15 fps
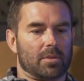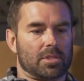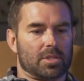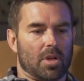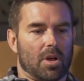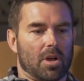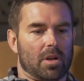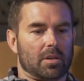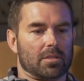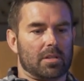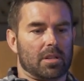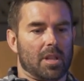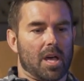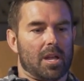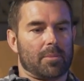saw
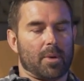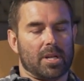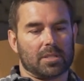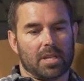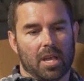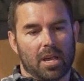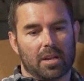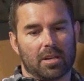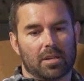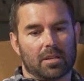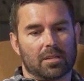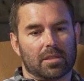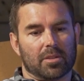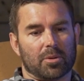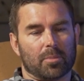a lot of
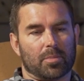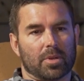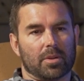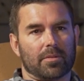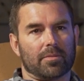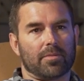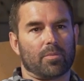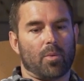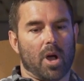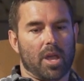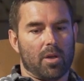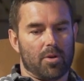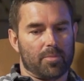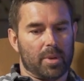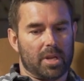Montana, a little bit of
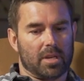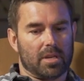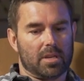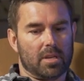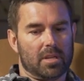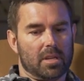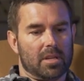Wyoming,